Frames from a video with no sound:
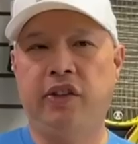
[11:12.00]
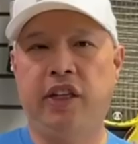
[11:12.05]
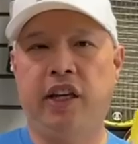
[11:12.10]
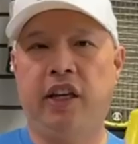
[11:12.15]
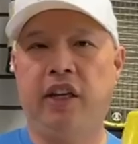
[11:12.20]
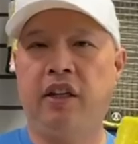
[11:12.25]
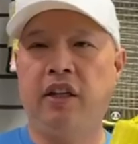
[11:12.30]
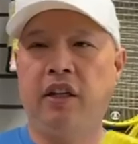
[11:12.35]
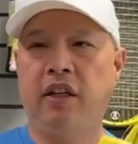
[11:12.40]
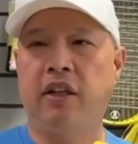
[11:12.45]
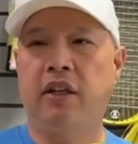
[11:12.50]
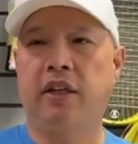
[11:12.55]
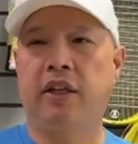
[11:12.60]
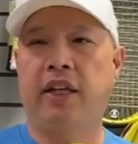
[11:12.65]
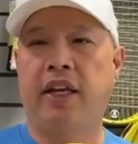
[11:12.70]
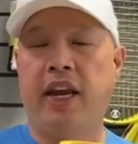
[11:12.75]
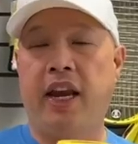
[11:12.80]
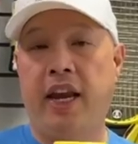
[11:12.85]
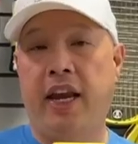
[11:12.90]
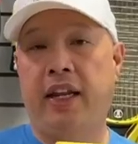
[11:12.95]
thing
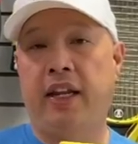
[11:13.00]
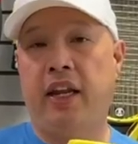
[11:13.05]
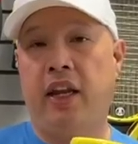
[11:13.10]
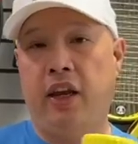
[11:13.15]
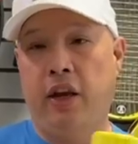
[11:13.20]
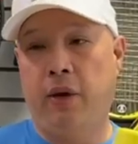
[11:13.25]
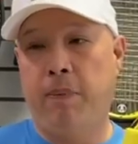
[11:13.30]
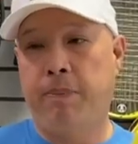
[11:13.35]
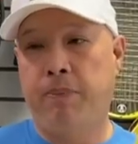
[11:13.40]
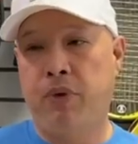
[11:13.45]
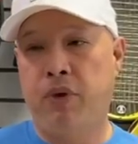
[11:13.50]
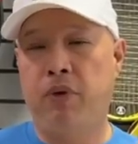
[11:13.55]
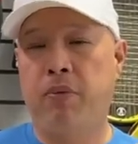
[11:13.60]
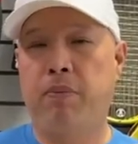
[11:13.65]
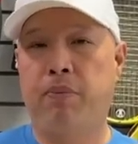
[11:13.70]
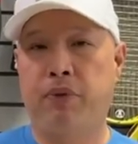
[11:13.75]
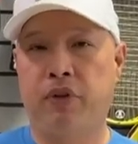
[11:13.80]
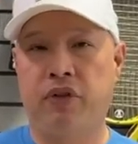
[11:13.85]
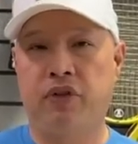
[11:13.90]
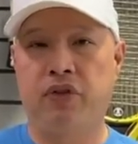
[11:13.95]
can help you
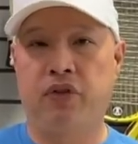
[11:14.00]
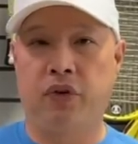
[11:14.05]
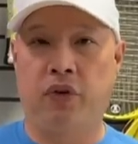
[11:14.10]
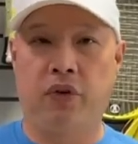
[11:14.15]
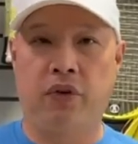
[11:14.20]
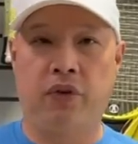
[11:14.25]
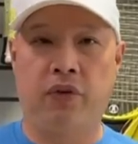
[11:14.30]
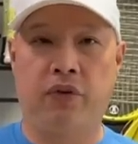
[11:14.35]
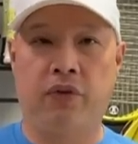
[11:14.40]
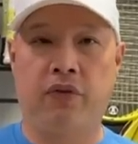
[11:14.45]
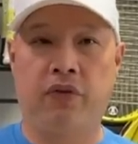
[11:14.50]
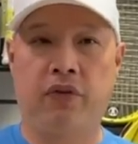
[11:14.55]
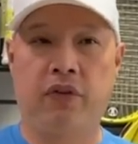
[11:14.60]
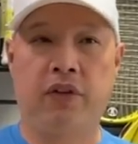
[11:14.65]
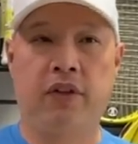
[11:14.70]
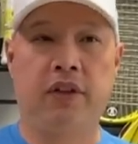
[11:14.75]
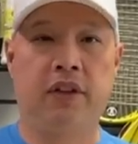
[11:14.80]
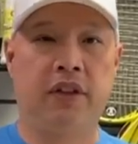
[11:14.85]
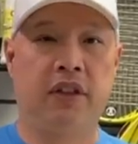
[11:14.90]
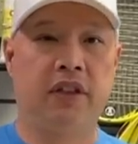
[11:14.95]
preserve
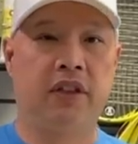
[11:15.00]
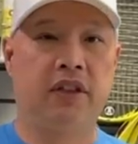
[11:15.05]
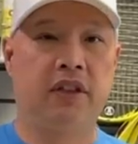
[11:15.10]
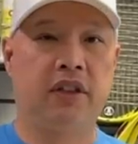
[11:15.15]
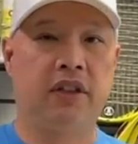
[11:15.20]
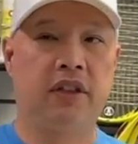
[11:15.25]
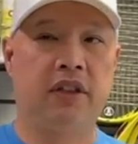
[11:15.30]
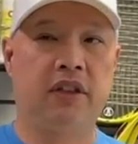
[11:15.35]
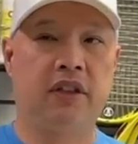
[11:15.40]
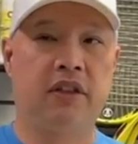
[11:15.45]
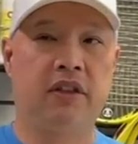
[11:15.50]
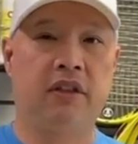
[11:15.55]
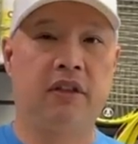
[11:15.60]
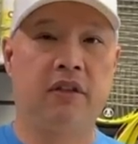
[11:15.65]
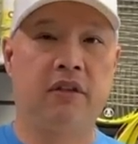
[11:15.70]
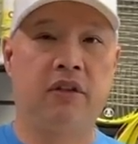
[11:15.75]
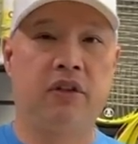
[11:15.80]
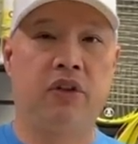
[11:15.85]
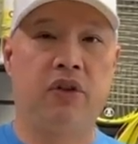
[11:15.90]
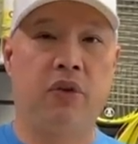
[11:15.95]

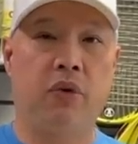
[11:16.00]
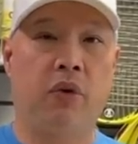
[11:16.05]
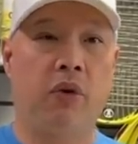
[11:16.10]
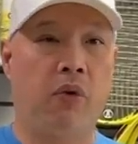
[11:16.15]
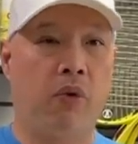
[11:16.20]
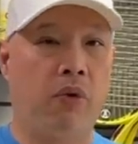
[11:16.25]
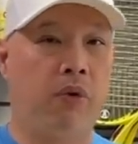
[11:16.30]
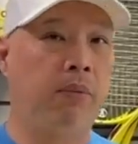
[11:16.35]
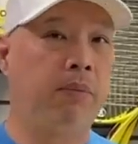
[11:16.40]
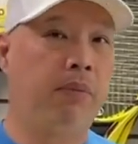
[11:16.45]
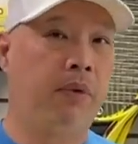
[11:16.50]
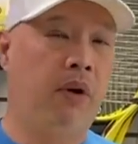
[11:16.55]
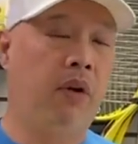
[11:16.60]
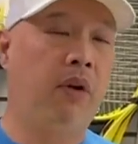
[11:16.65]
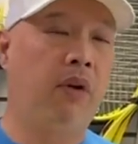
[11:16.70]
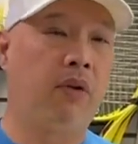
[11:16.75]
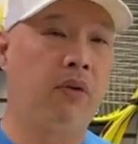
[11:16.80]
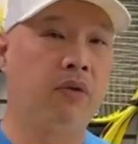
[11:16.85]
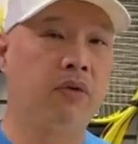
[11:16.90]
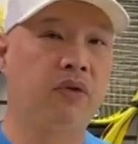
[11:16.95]
your old
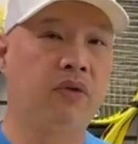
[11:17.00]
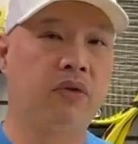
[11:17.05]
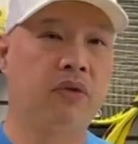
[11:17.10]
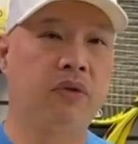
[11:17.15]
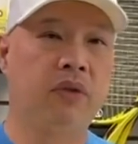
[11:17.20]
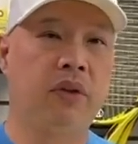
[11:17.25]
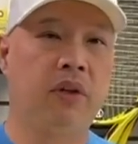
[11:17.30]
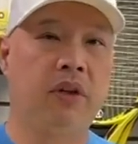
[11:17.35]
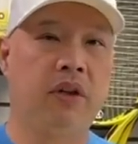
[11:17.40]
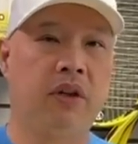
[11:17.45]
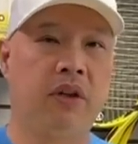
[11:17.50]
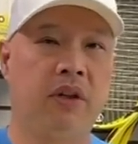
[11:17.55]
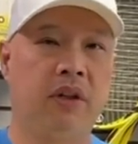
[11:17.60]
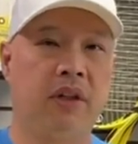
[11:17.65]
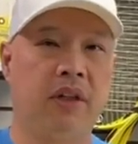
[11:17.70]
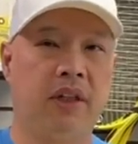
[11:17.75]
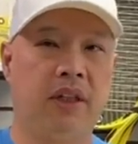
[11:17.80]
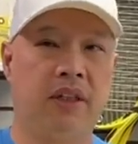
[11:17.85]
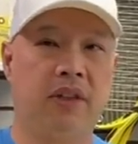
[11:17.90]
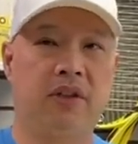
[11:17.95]
balls
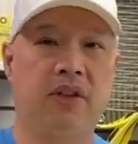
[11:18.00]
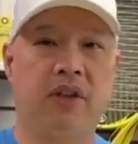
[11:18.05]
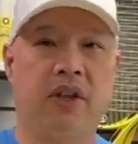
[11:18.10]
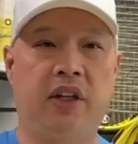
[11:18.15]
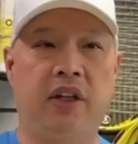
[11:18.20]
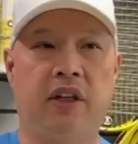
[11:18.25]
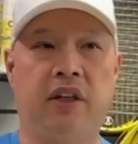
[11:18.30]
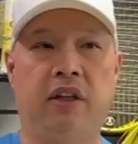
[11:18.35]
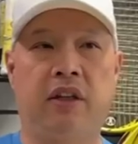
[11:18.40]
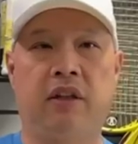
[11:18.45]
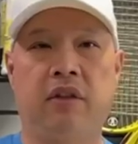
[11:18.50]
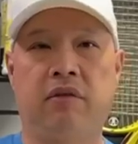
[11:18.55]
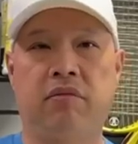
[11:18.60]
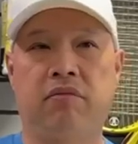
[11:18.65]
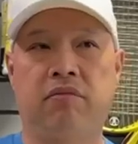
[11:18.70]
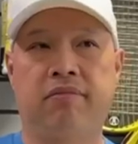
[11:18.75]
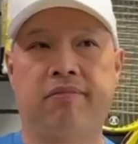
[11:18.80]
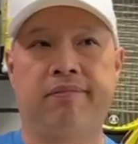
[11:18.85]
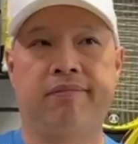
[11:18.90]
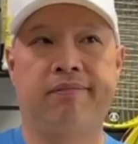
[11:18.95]
until,
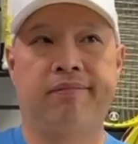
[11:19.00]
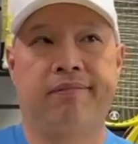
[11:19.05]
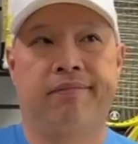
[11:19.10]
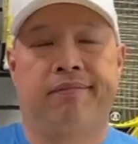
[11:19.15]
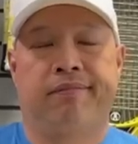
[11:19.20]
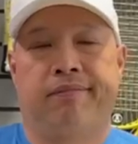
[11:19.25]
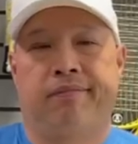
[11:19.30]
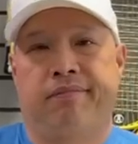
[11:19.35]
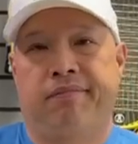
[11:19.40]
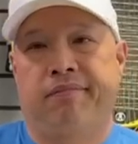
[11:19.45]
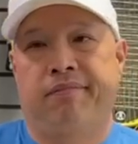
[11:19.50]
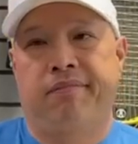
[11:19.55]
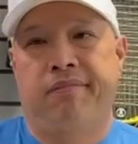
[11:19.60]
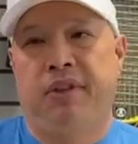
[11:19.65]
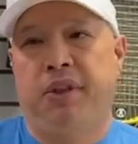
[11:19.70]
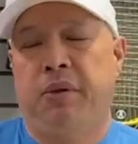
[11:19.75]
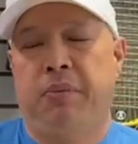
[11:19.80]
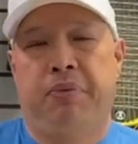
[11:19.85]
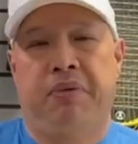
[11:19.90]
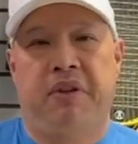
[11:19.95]

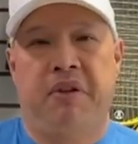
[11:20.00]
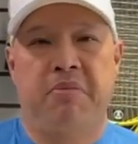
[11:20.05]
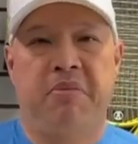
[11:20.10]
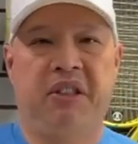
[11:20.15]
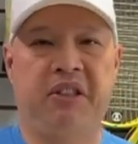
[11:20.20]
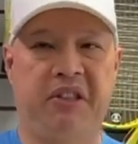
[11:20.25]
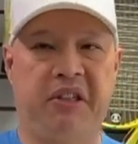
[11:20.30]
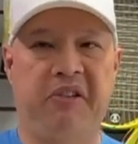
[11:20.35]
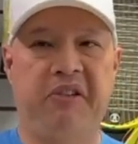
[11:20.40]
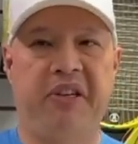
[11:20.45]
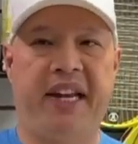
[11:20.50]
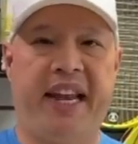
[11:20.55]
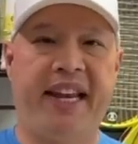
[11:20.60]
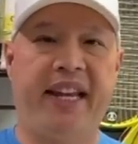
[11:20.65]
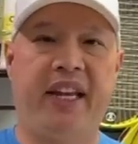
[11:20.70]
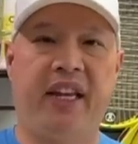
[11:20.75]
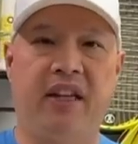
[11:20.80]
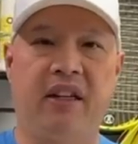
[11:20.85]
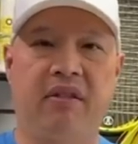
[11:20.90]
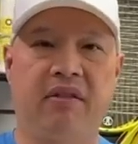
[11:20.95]
you know, pretty much they're
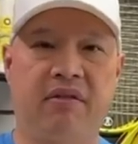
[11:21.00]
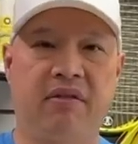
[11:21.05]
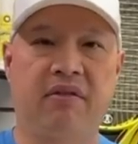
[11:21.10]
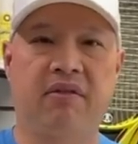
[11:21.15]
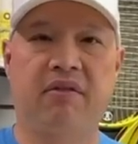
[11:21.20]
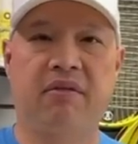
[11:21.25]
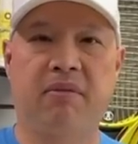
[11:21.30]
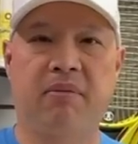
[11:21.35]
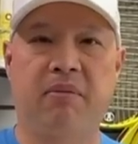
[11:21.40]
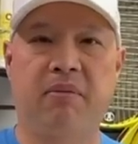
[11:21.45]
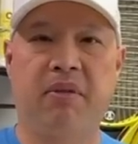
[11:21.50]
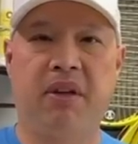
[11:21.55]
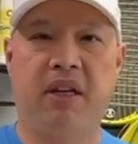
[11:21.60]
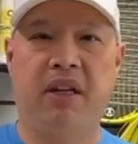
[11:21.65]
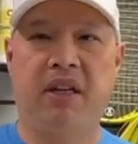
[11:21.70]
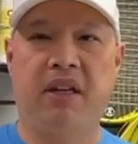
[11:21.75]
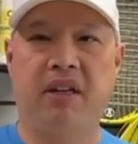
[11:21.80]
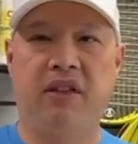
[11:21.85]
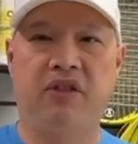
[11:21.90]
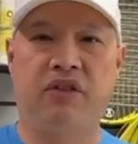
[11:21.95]
naked,
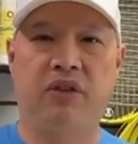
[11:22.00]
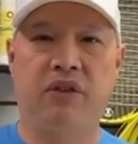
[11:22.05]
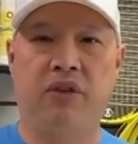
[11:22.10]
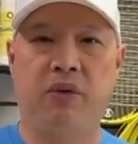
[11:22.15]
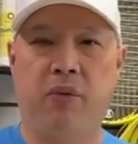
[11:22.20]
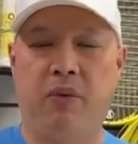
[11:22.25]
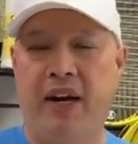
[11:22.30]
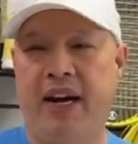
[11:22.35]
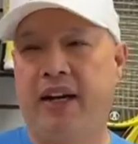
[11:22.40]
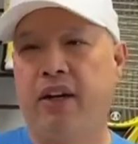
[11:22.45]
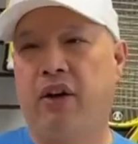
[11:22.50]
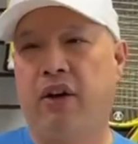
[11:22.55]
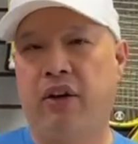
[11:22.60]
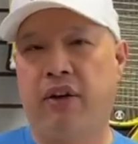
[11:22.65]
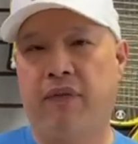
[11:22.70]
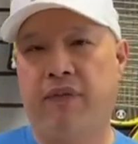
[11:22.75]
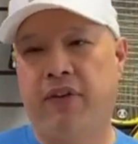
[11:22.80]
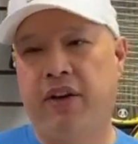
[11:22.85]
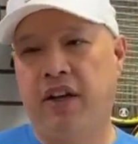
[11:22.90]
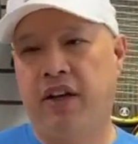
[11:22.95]
because you can whack all
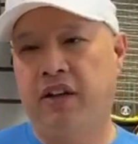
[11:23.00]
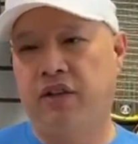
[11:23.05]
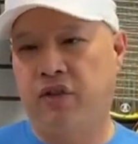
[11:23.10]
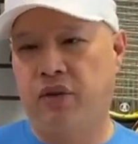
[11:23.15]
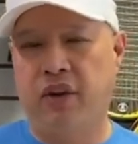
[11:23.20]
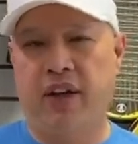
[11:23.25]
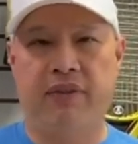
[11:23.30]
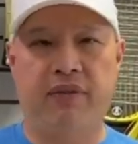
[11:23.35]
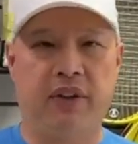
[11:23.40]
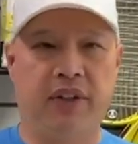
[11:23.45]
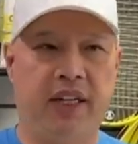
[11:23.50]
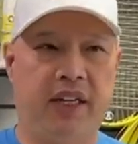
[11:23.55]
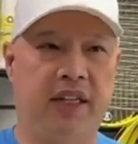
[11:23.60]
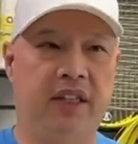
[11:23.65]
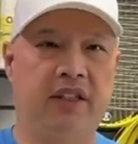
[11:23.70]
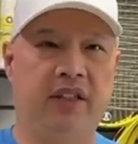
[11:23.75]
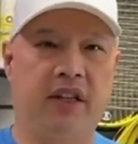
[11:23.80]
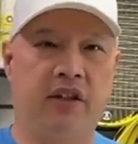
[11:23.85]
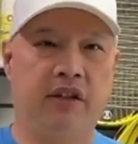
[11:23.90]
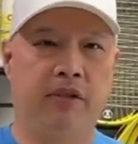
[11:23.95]
the fuzz, you'll have a
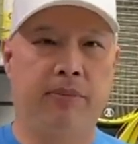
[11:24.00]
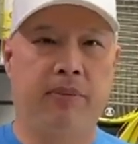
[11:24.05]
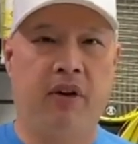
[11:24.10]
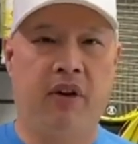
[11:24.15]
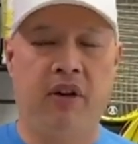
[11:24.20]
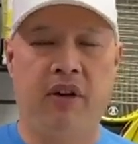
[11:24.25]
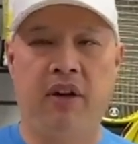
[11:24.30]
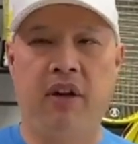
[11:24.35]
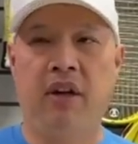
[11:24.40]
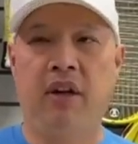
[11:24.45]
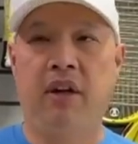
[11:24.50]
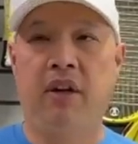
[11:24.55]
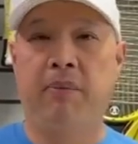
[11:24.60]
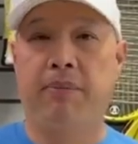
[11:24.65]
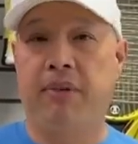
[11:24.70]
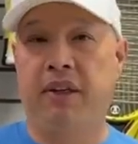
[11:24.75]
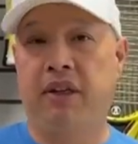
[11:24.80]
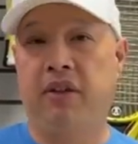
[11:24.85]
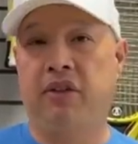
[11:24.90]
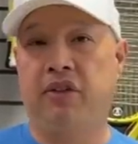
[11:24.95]
naked tennis ball,
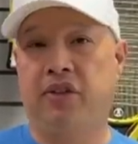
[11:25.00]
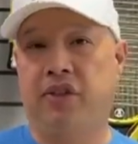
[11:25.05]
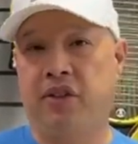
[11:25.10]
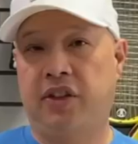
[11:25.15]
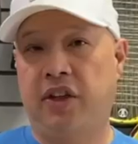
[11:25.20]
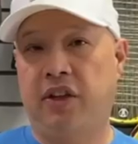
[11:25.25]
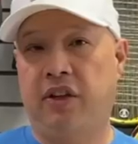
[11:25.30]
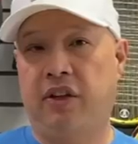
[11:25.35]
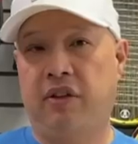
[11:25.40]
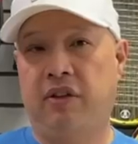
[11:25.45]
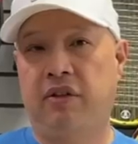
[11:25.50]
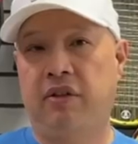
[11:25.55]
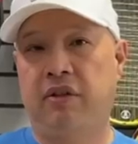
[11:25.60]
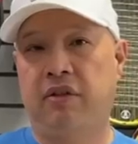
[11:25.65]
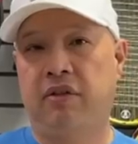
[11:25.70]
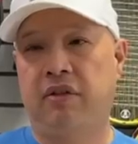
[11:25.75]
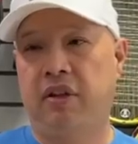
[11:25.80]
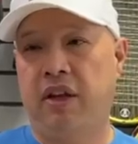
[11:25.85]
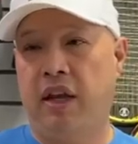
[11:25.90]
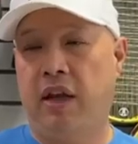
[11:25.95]
but it'll still
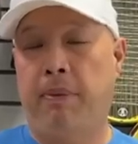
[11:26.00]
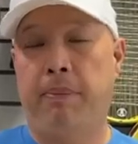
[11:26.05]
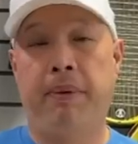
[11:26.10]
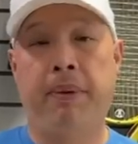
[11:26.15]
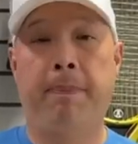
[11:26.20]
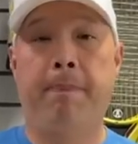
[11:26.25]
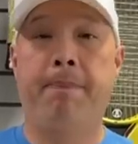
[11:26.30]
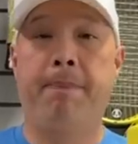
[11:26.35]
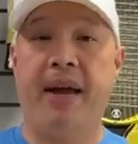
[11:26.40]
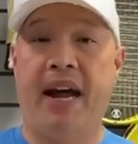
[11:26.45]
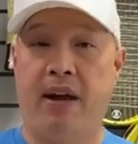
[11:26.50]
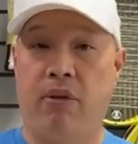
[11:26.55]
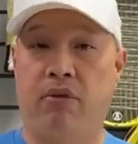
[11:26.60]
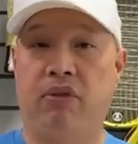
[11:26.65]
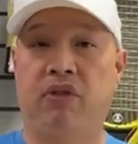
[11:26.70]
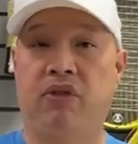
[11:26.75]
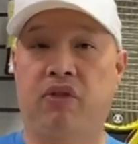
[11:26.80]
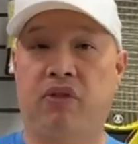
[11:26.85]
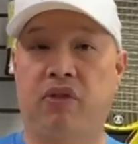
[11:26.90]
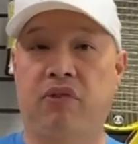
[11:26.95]
help it
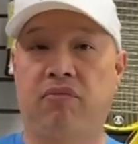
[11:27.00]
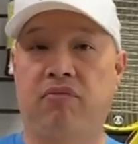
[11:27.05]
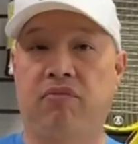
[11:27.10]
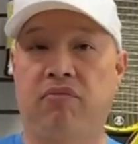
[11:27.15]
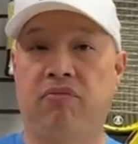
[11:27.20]
bounce